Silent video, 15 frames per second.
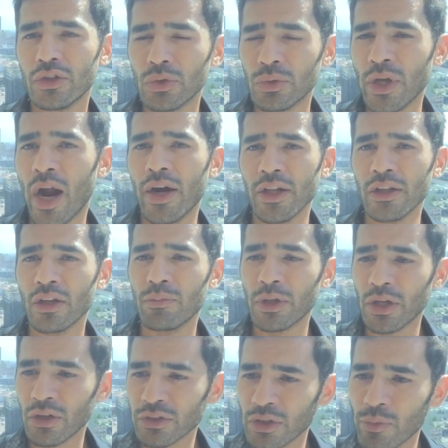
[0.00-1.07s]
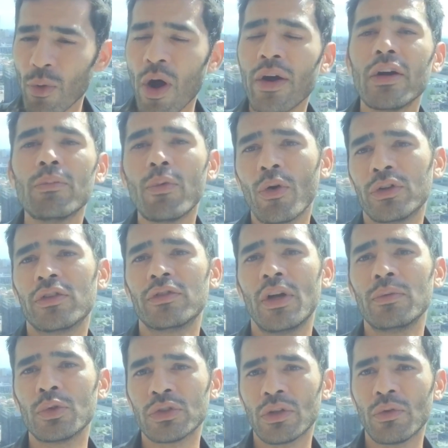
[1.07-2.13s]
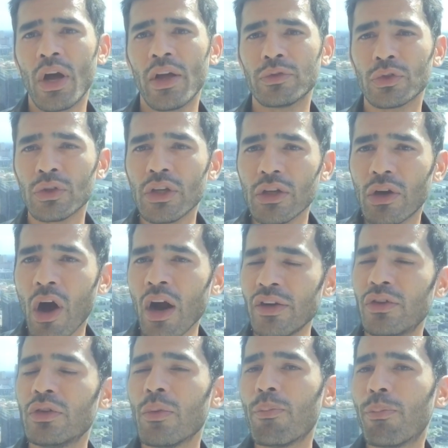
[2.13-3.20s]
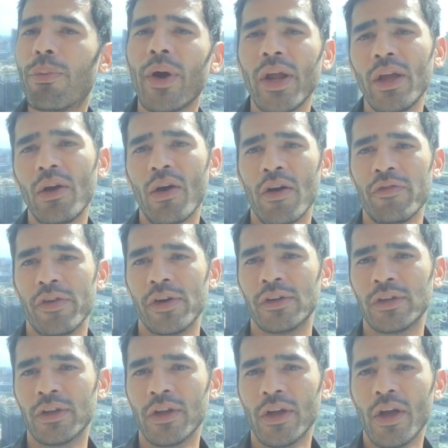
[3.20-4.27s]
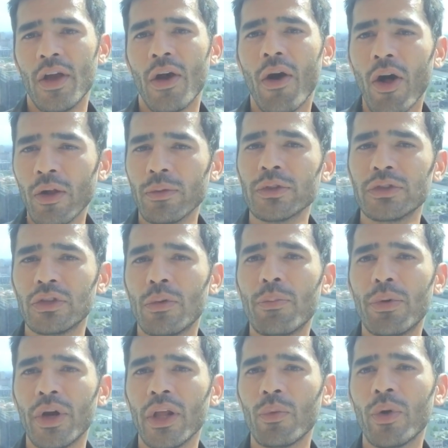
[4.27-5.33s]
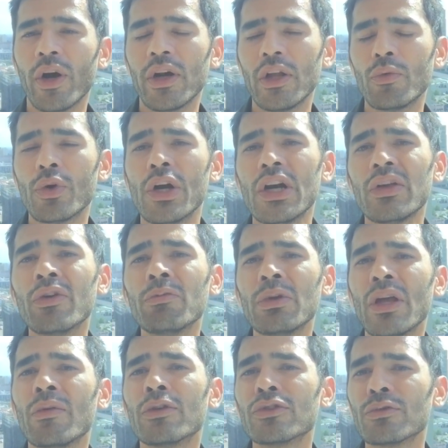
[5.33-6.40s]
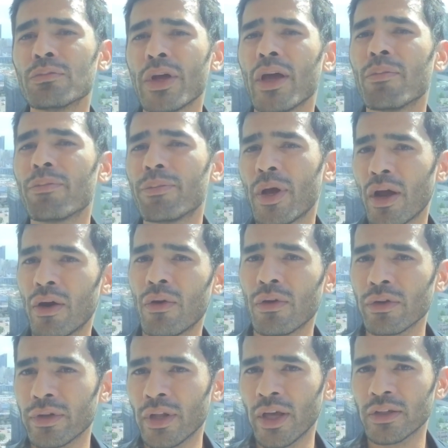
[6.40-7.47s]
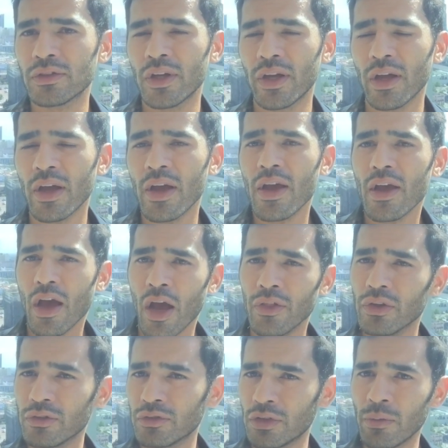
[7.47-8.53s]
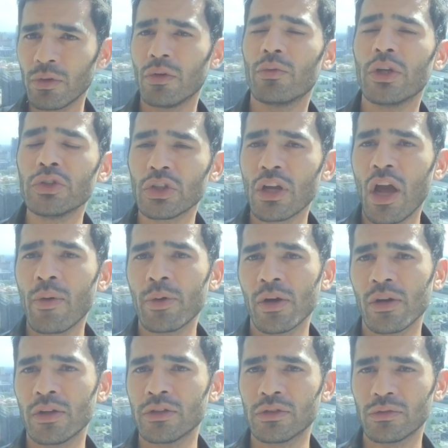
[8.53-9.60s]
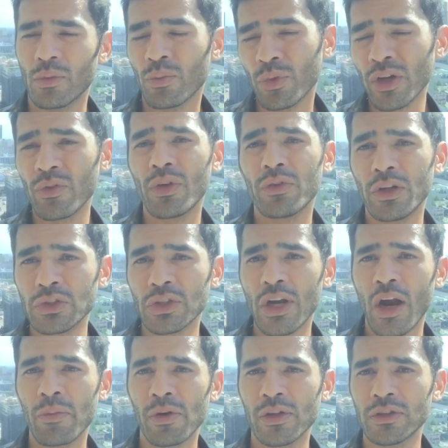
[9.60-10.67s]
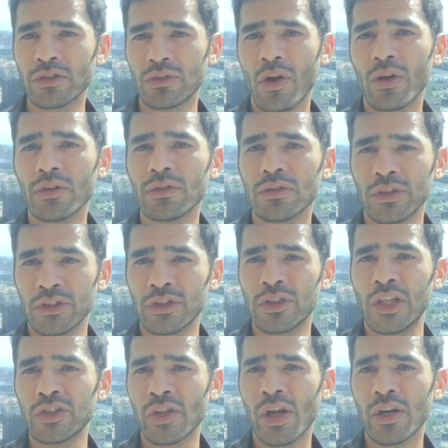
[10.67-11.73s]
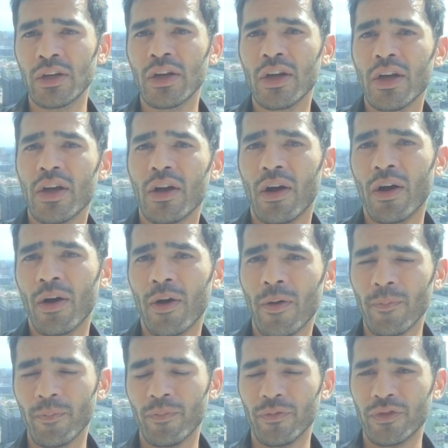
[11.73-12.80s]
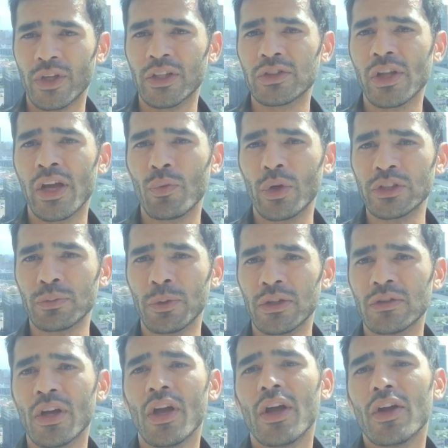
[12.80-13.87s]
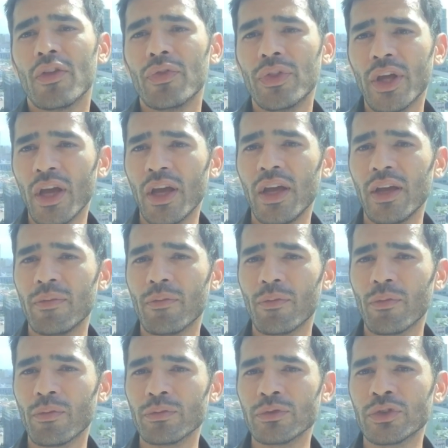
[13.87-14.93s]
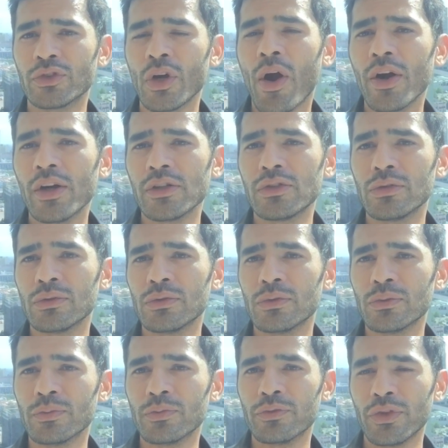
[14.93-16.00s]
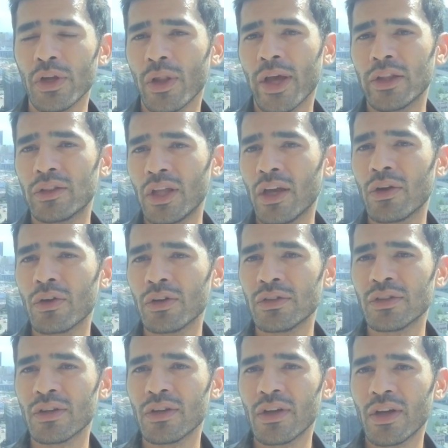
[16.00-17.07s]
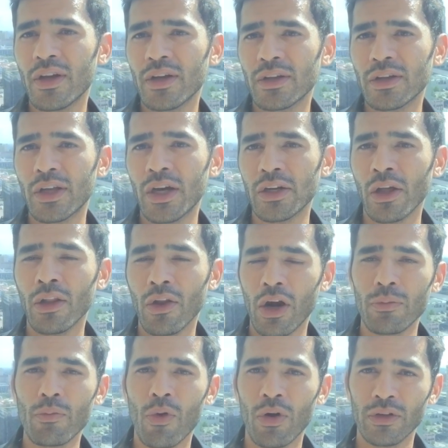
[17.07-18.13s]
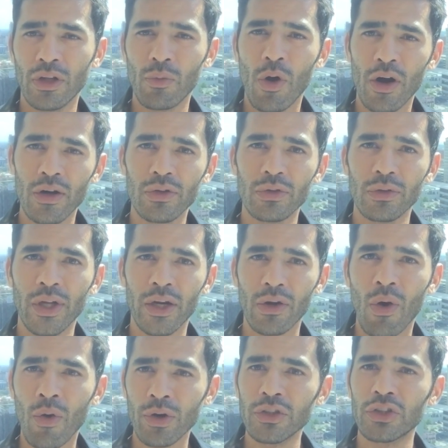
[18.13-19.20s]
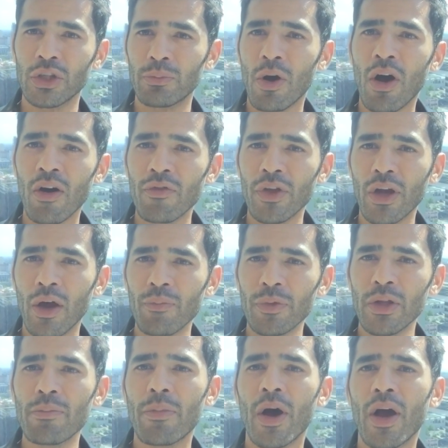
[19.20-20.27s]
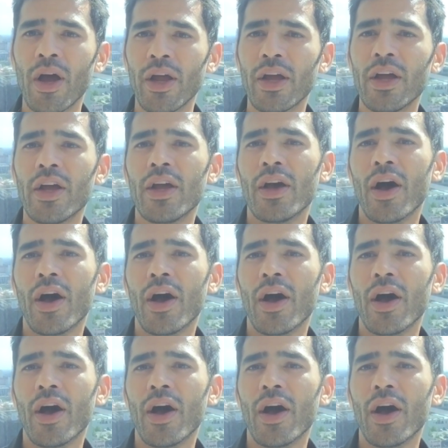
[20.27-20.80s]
do that either because he wanted both of them to survive. So he got to the brink of it, almost the brink where he wouldn't even be able to make payroll the next day. And some of the venture capitalists, one of the venture capitalists on his Tesla investment, they started to feel like they could get a lot more. They wanted to get ownership of the company by